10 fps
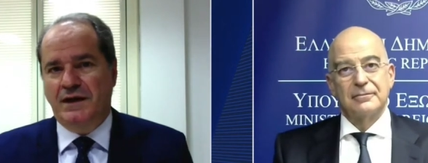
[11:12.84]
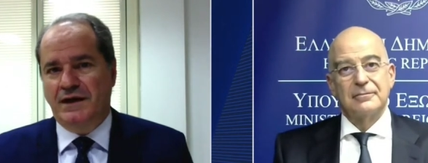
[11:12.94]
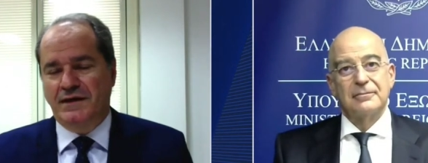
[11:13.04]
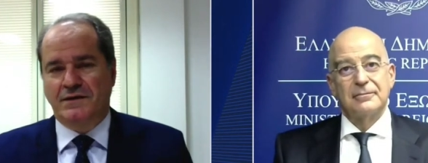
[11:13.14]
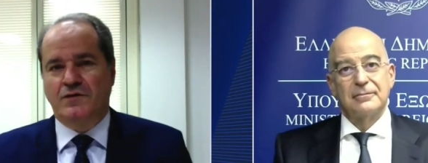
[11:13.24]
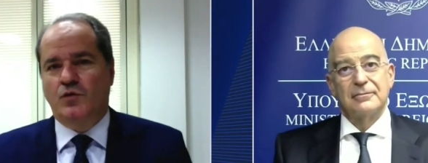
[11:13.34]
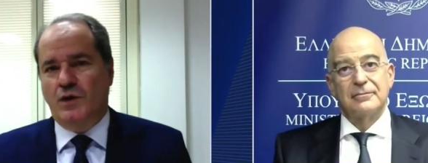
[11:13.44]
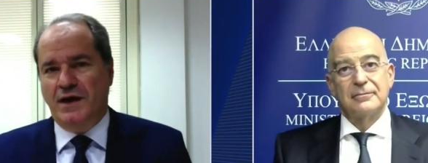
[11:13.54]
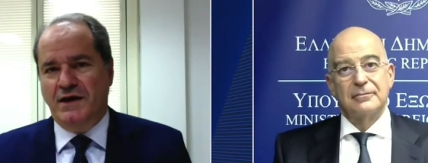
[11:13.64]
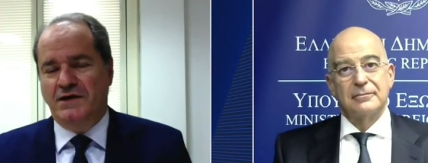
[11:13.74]
Speaker 1: And
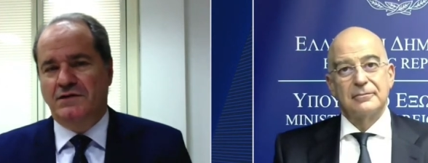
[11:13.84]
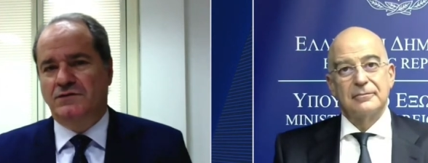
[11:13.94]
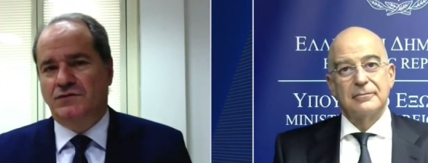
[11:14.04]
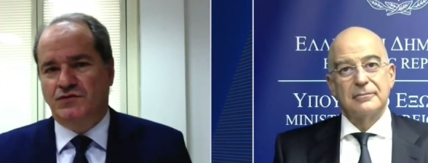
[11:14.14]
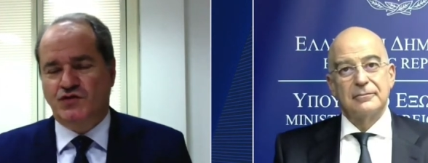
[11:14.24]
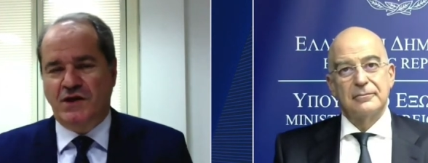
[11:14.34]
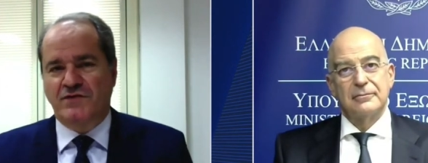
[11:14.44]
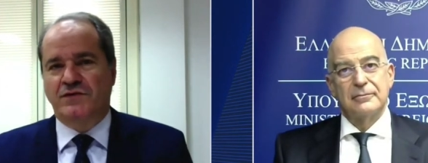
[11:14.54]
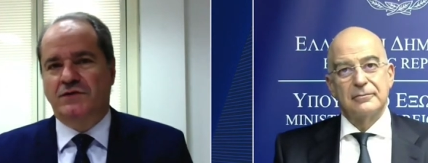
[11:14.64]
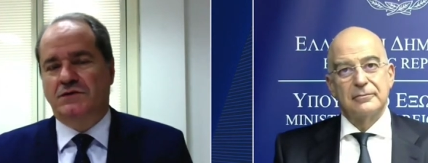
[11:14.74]
while you
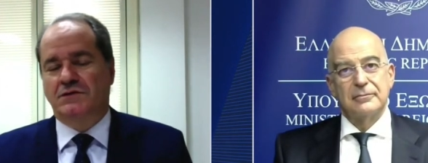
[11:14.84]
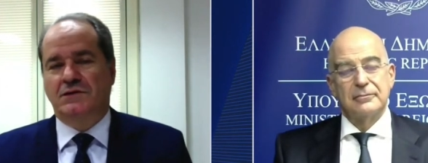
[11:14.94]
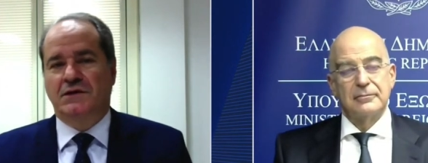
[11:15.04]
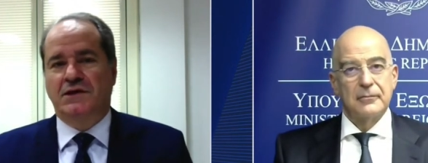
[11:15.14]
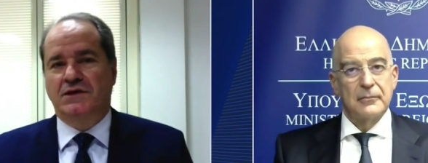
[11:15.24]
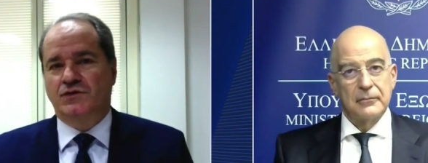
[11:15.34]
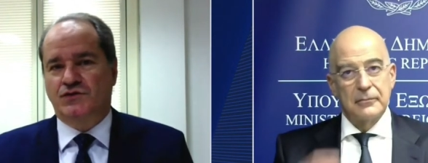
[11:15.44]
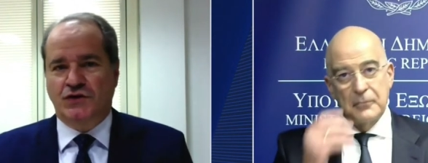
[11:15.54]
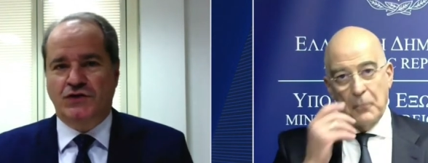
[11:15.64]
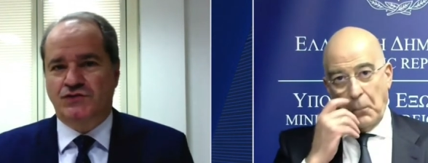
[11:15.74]
travel
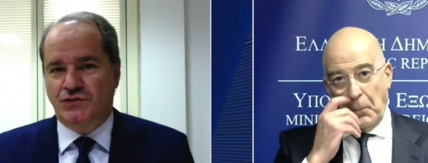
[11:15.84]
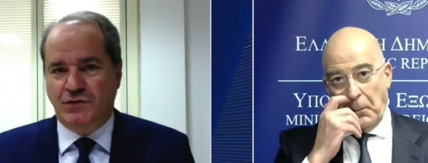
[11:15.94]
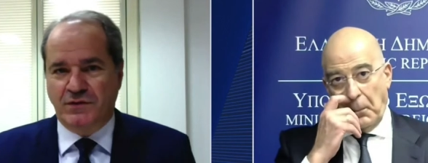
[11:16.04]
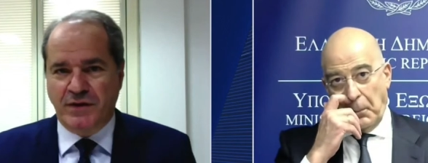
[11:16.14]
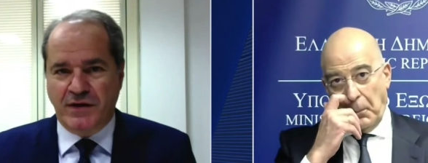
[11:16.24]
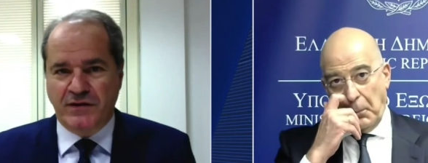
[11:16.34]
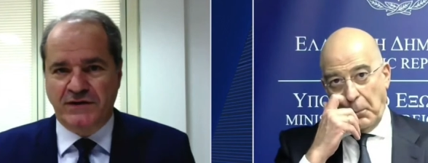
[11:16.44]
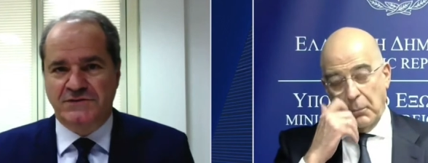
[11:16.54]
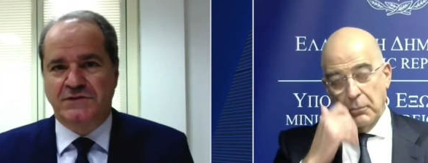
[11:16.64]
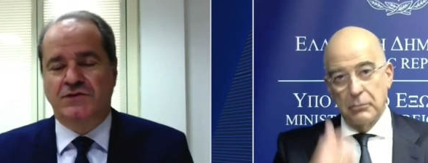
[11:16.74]
and you talk to the
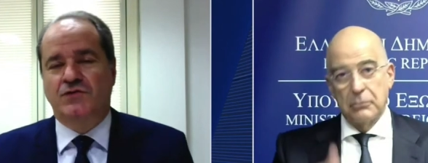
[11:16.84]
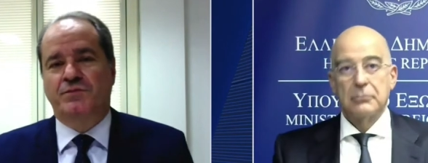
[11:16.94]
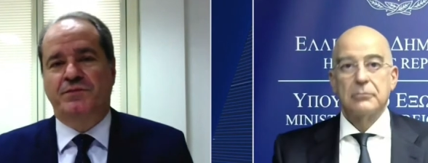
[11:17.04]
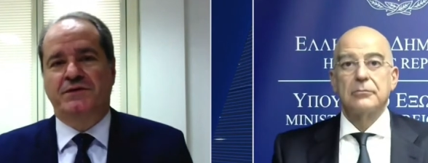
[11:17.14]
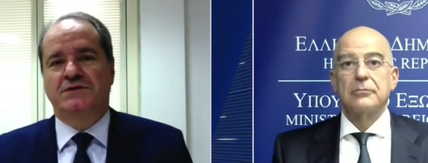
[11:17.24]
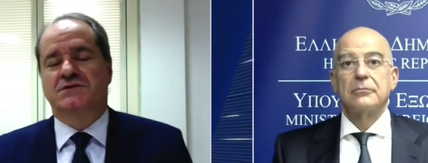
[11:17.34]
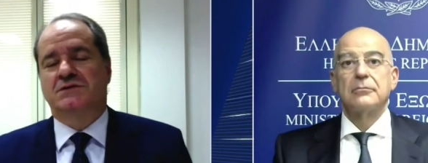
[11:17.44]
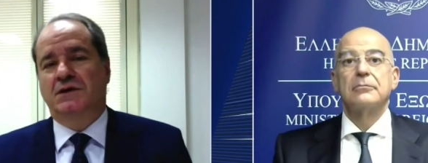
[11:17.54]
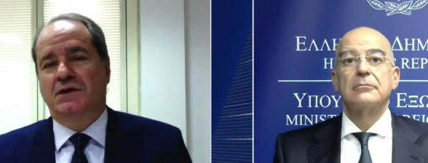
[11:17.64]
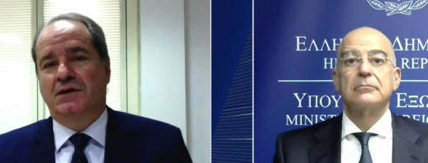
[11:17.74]
Americans and the
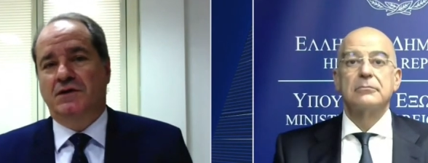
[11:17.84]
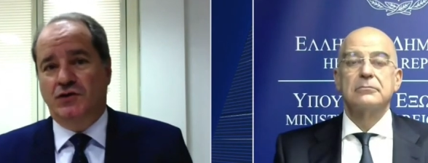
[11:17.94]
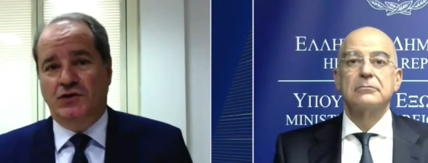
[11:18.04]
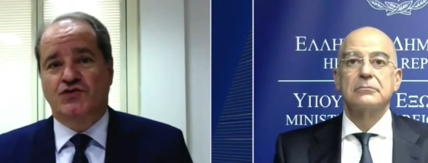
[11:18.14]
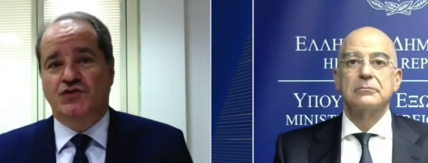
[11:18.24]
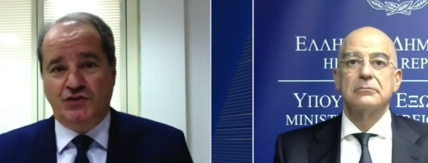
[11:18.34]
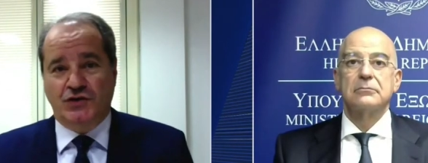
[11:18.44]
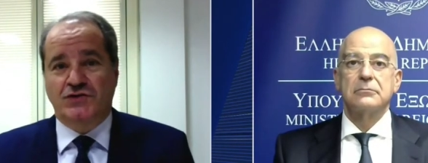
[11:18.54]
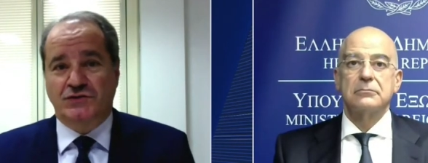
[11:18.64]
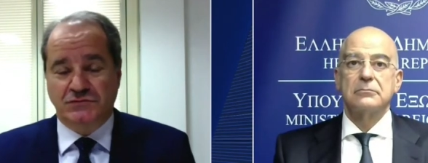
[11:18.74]
Europeans, you also
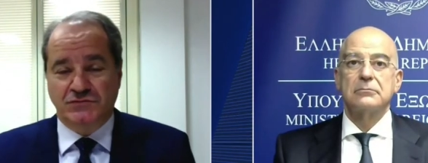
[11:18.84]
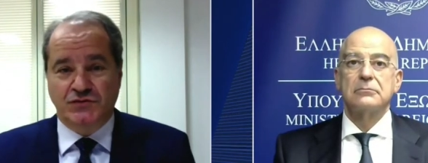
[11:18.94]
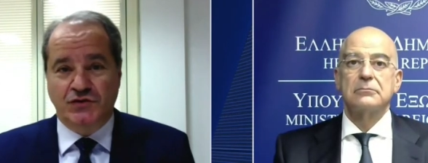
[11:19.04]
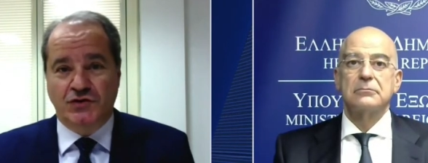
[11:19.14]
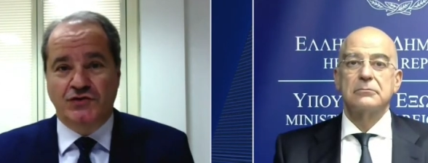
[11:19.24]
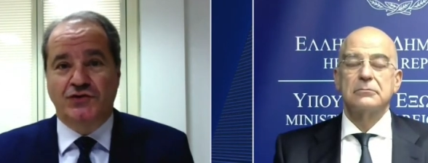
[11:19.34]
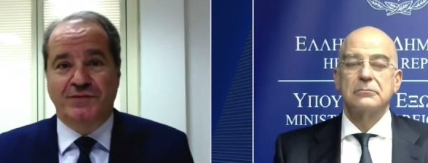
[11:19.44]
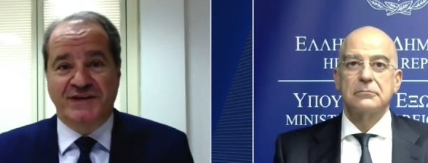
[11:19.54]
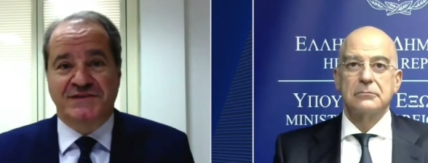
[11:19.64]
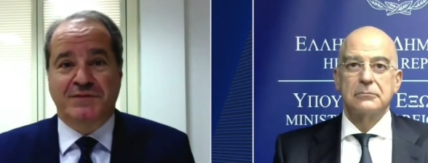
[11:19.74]
talk to your
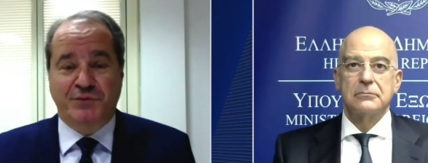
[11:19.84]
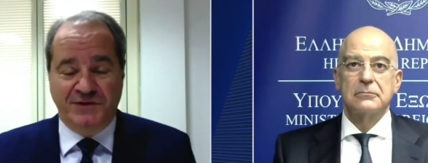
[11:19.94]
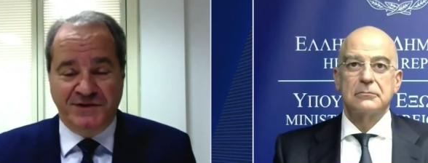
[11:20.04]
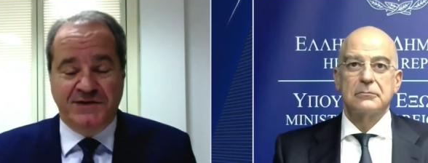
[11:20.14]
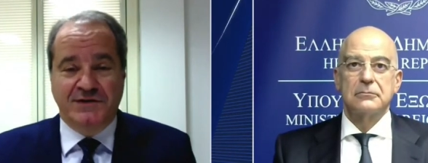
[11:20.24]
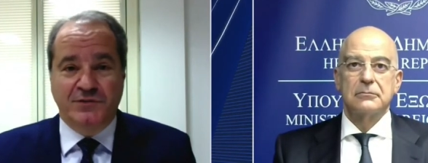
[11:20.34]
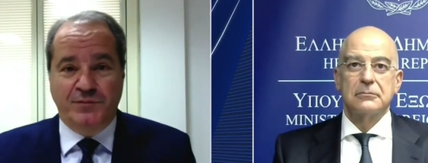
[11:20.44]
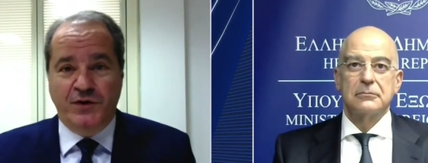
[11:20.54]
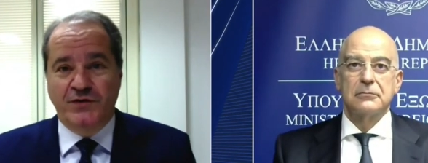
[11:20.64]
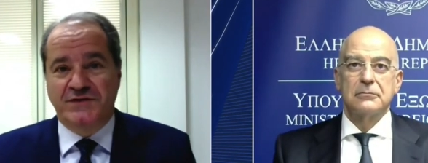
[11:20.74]
domestic
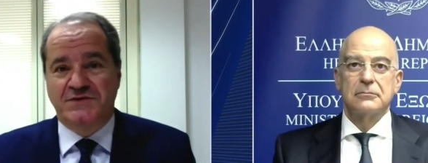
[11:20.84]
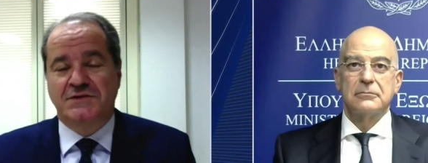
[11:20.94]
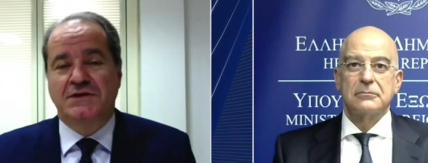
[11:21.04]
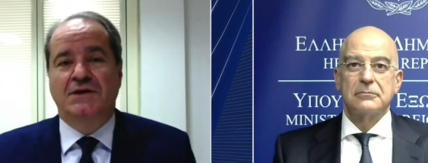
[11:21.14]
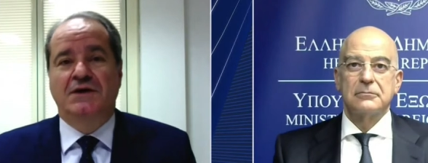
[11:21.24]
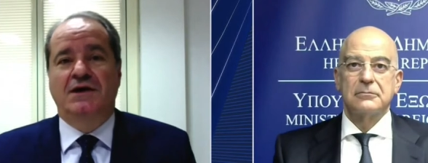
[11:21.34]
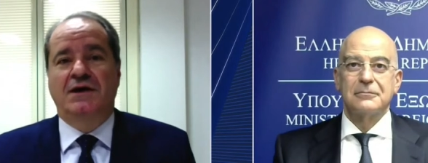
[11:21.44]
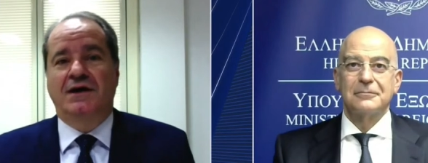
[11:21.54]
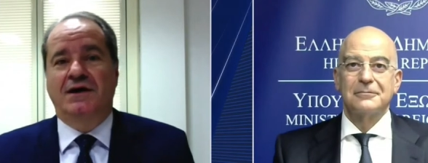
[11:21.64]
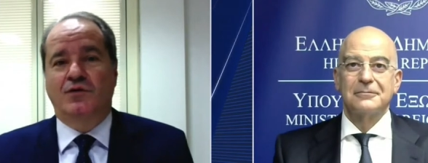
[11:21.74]
political opponents.
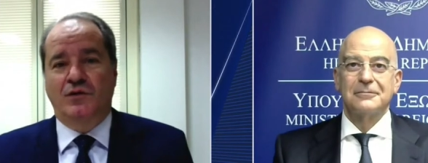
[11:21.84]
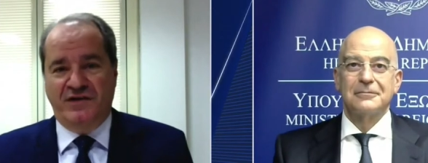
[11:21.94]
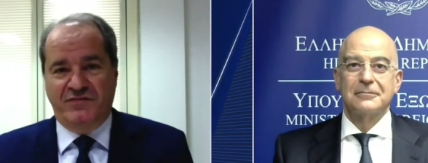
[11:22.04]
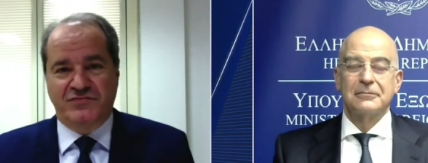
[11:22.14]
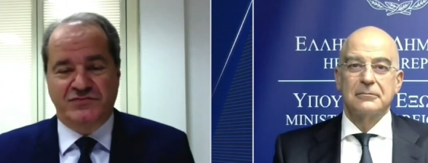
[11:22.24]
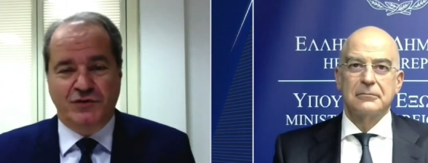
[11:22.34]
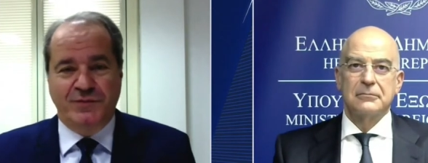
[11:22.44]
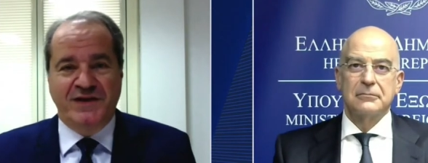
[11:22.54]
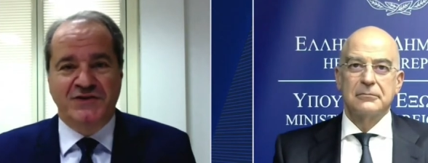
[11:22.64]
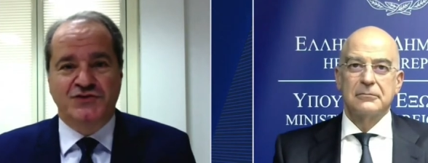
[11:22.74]
We have
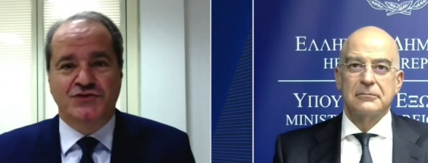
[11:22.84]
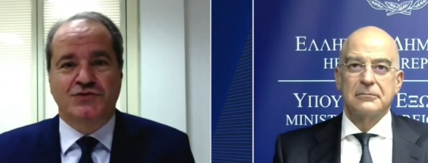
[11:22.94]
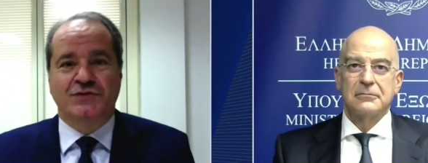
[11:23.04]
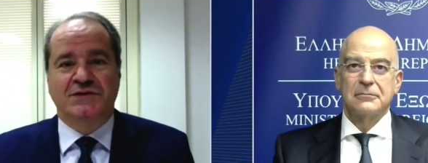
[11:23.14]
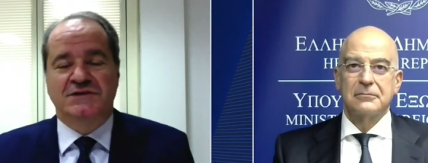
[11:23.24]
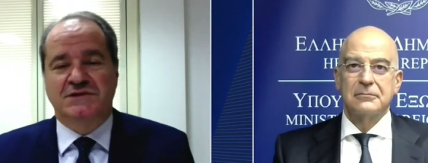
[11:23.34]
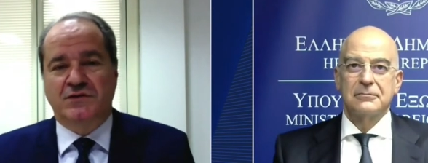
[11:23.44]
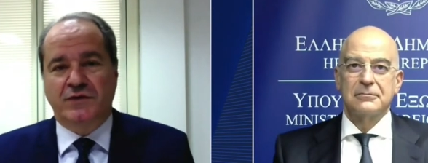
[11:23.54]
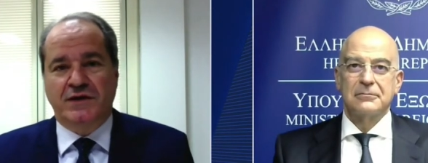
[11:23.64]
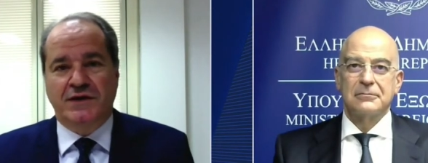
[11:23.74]
so many issues we
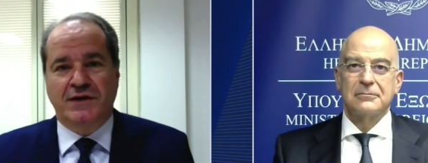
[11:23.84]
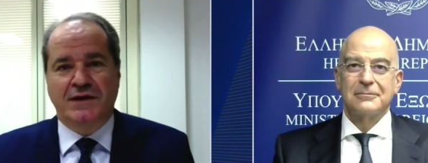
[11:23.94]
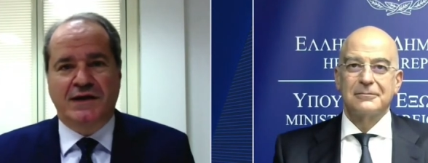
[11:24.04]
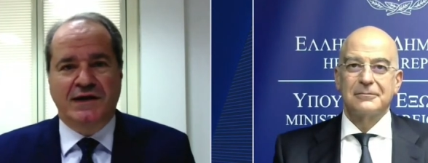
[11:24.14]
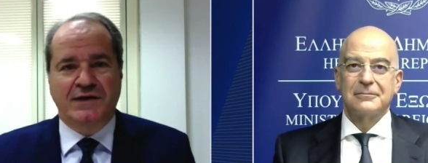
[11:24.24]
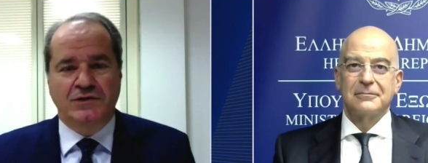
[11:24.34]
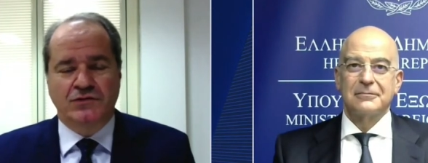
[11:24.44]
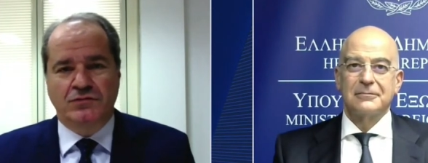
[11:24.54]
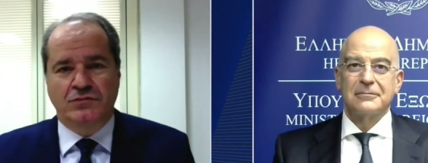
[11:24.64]
disagree. Do